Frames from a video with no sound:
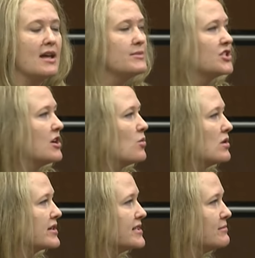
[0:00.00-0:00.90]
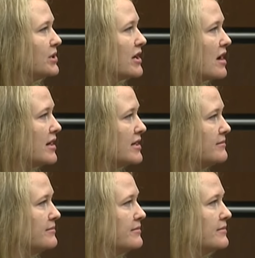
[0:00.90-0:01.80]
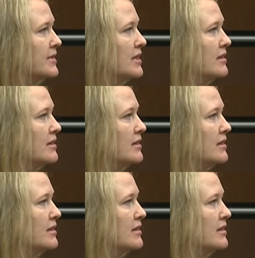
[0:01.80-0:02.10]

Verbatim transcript: that had Michelle Wilkins' blood on it.